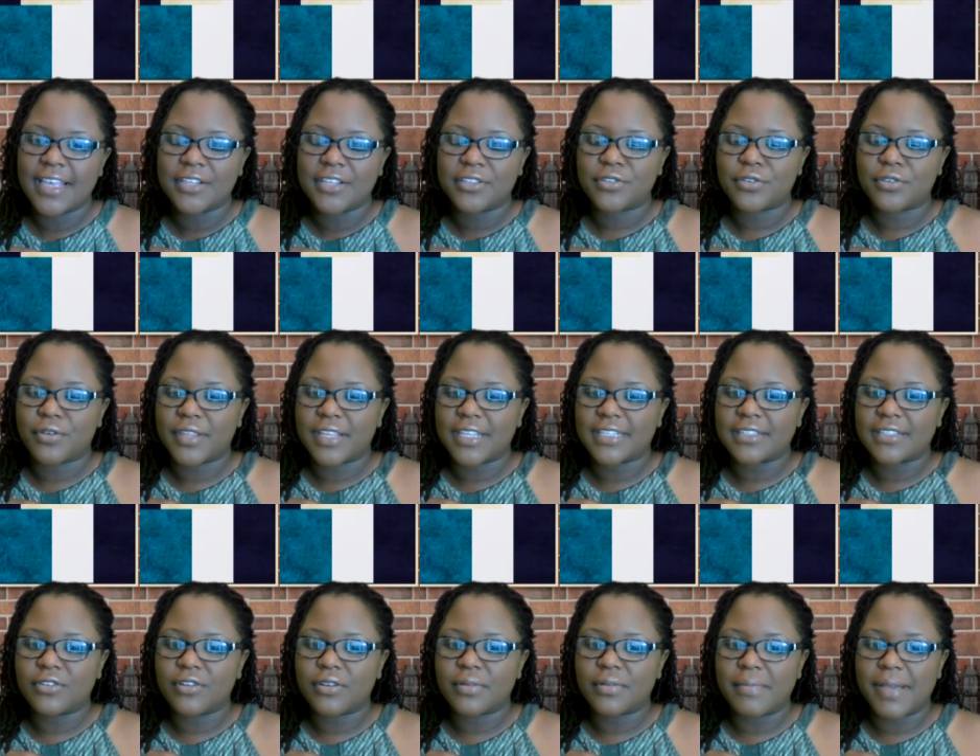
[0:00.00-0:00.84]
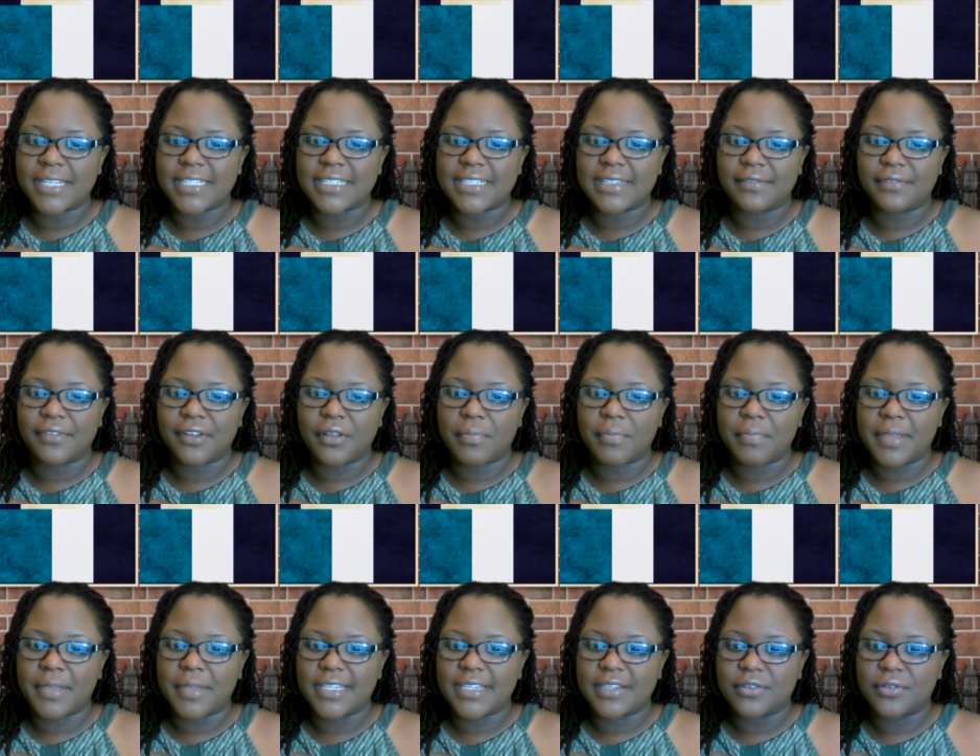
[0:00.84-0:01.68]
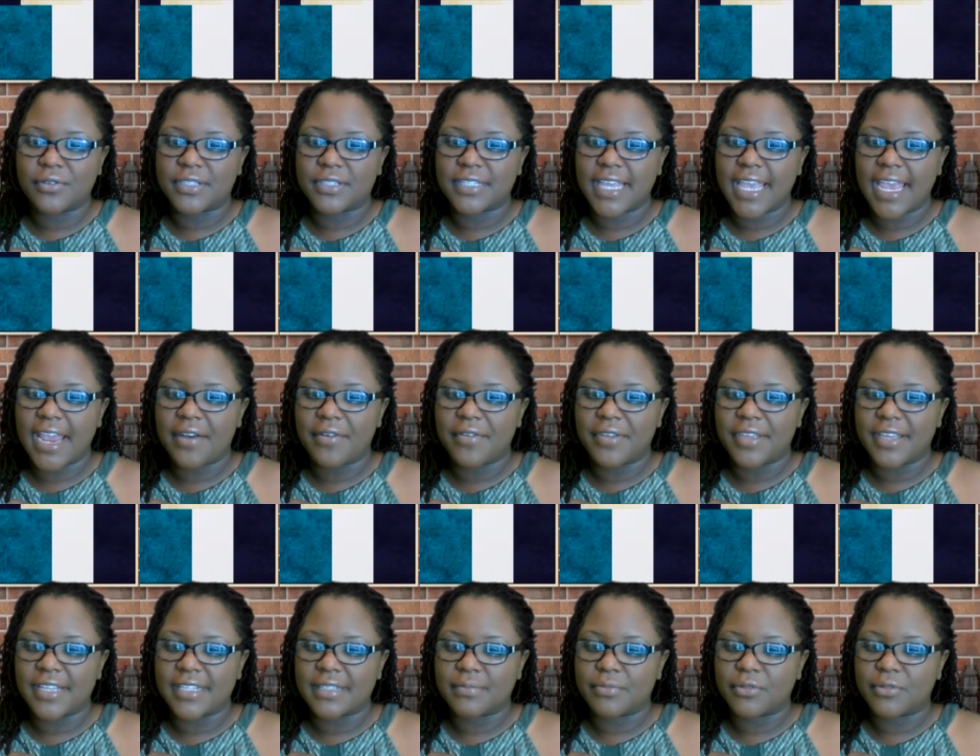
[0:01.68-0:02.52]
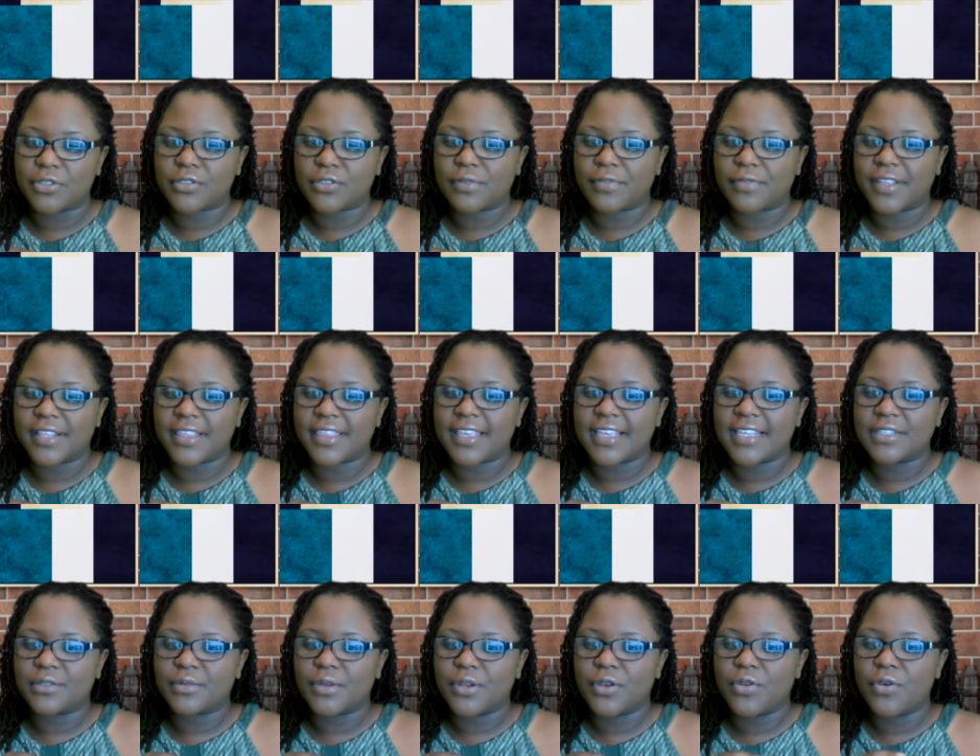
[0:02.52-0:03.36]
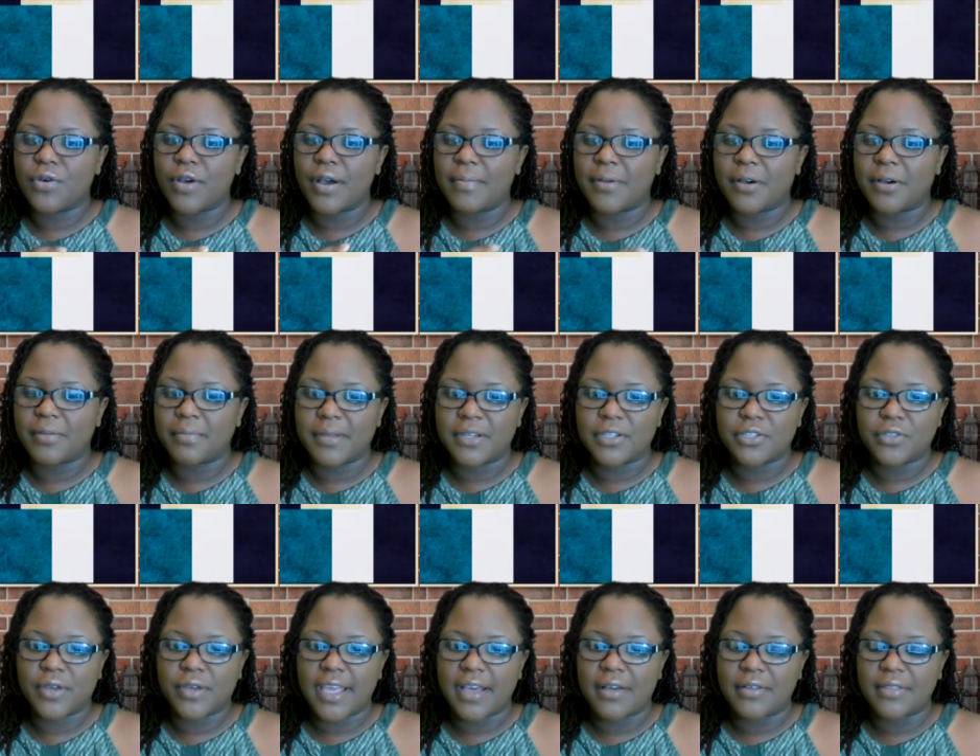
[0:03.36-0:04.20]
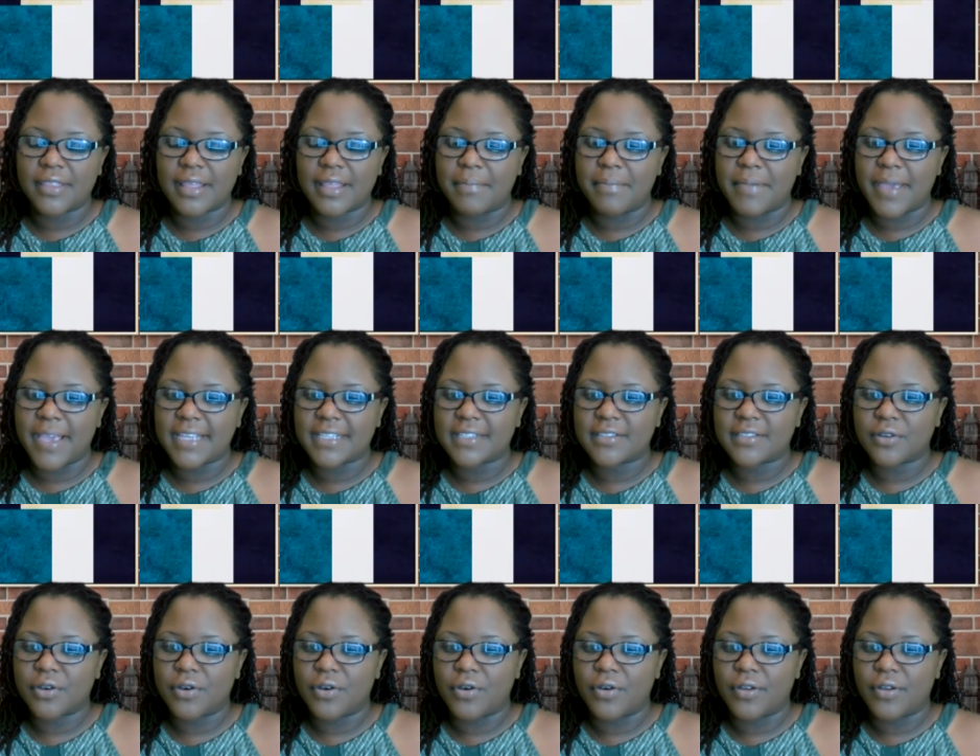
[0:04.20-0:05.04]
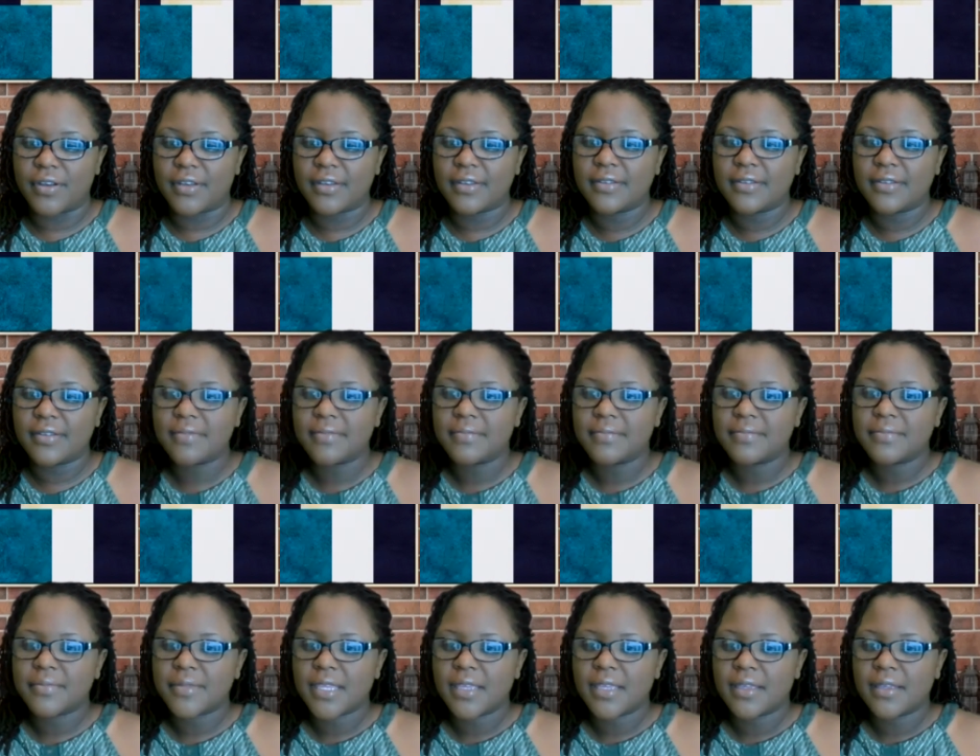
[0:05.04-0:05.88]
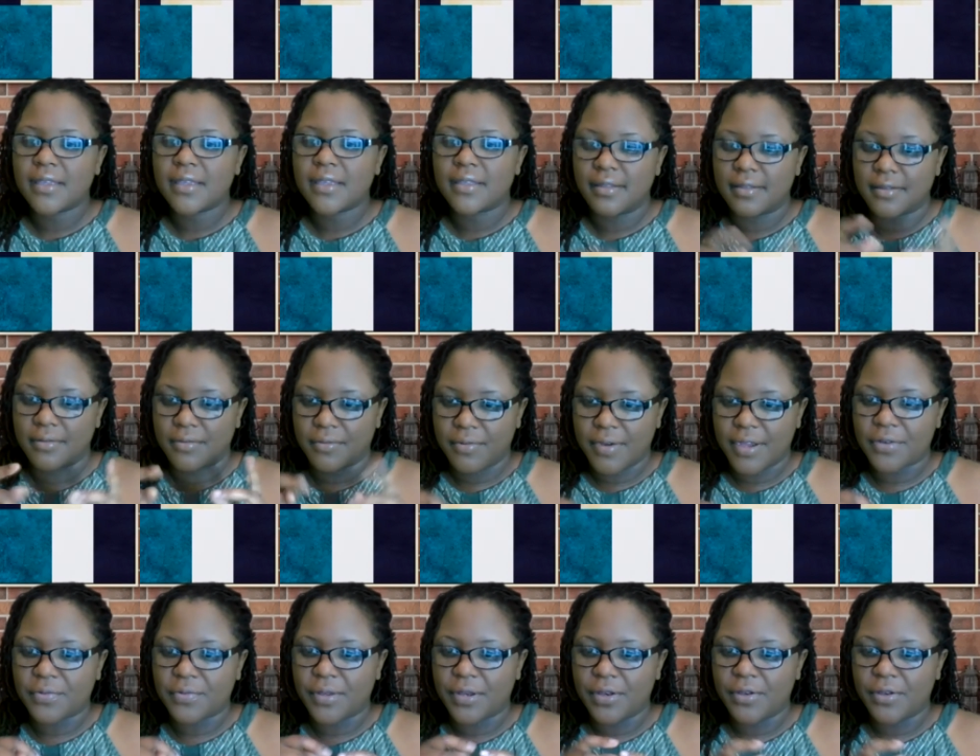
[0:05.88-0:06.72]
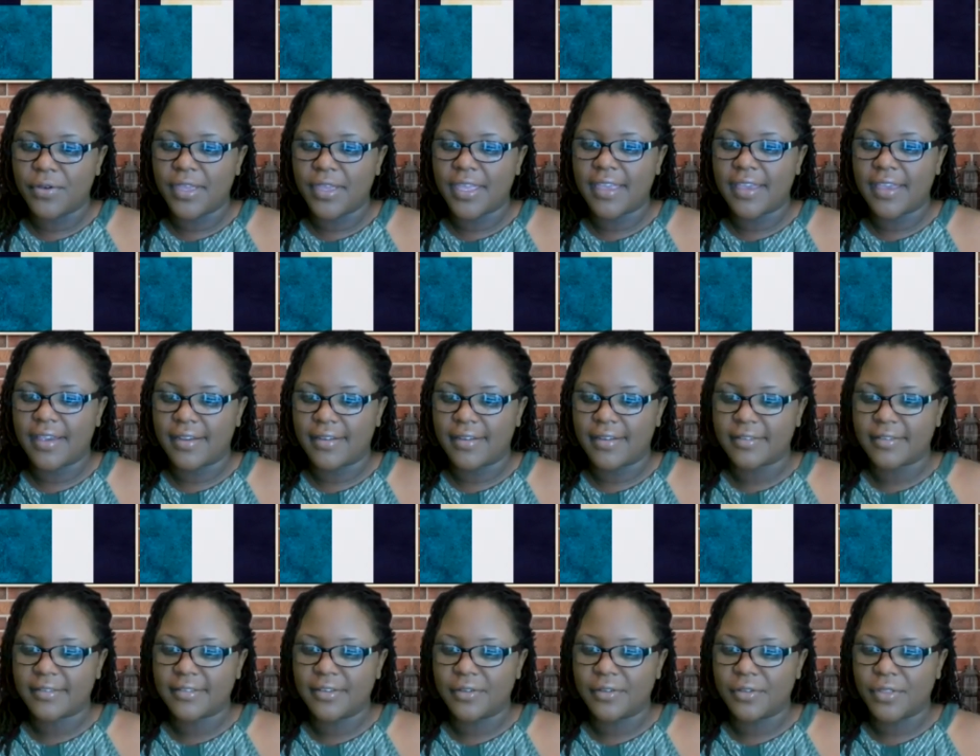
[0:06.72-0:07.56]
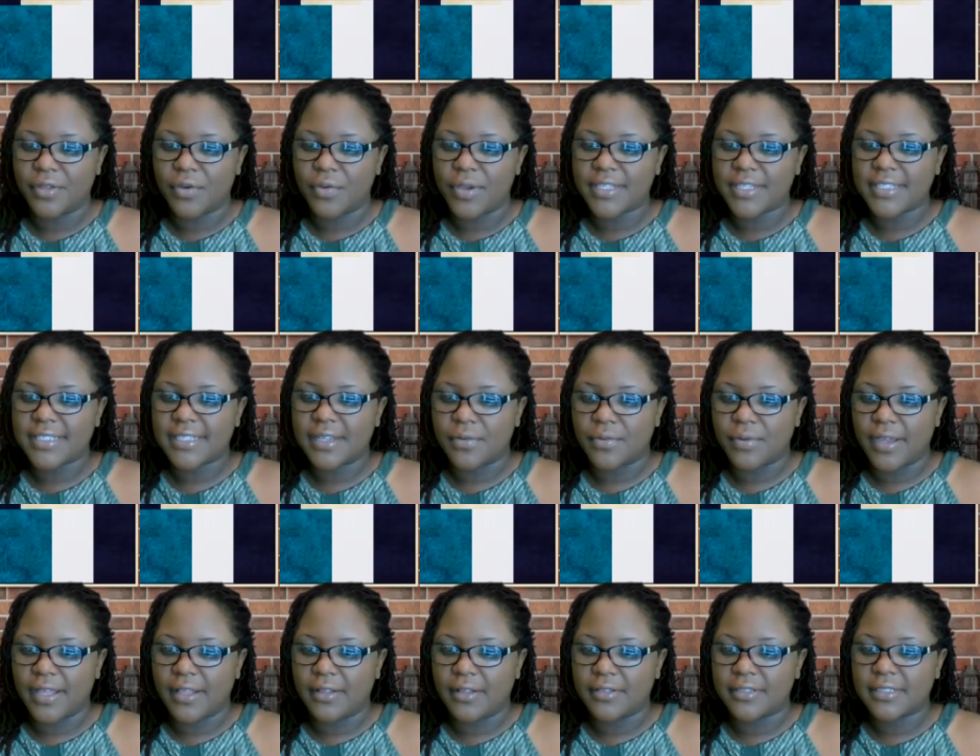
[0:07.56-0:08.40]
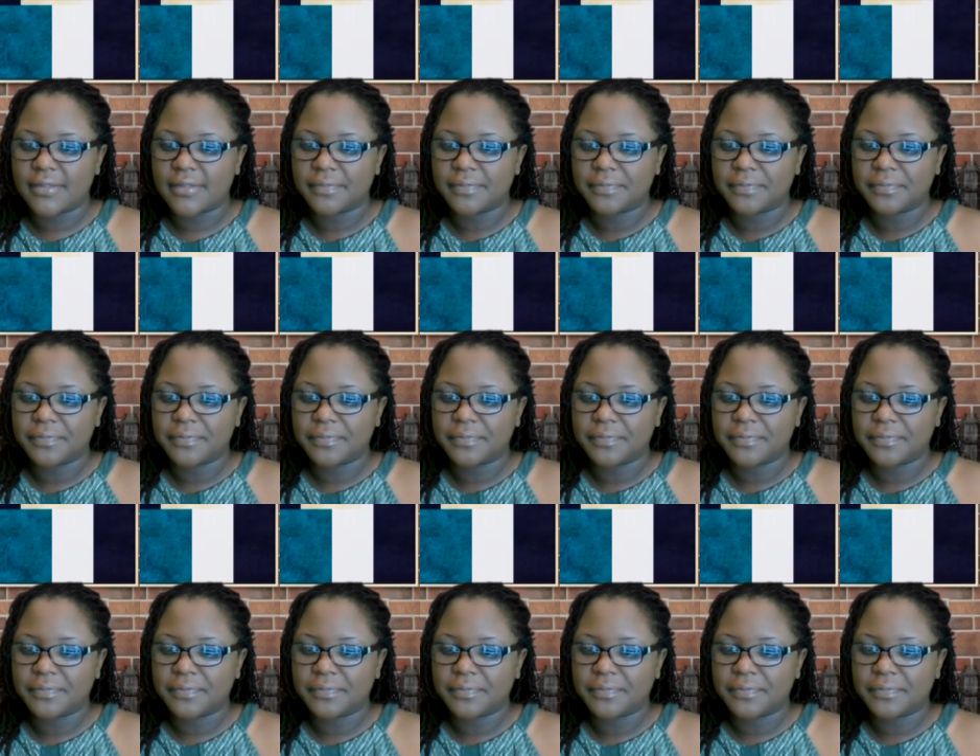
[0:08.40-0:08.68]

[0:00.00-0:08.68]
So there's not much development in those areas. Most of the things we know about mental health are based on what we know here, you know, the Western world.